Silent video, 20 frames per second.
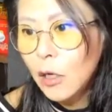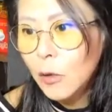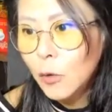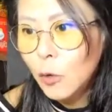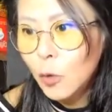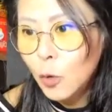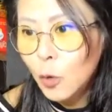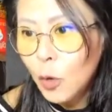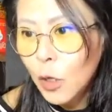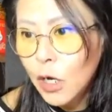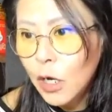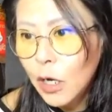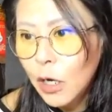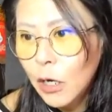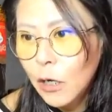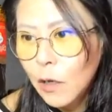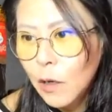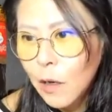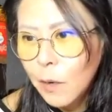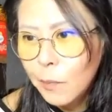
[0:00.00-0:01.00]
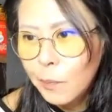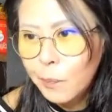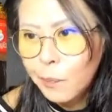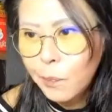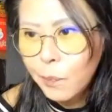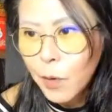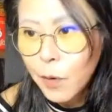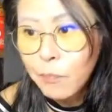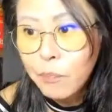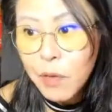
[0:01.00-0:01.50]
want to do a
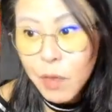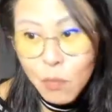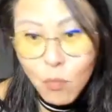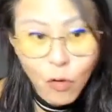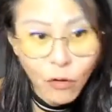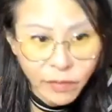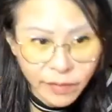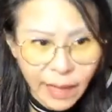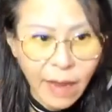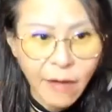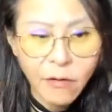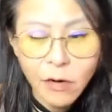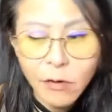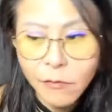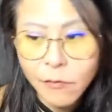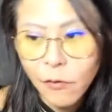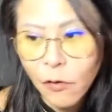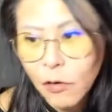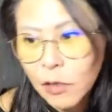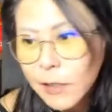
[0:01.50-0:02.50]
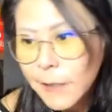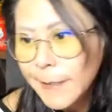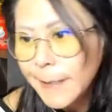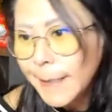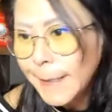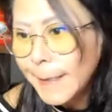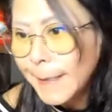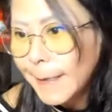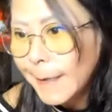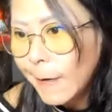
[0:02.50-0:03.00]
bit more thorough for
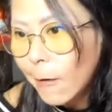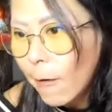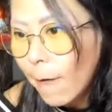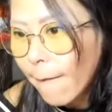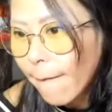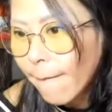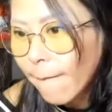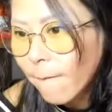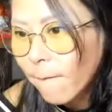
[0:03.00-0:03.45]
Lian. Oh.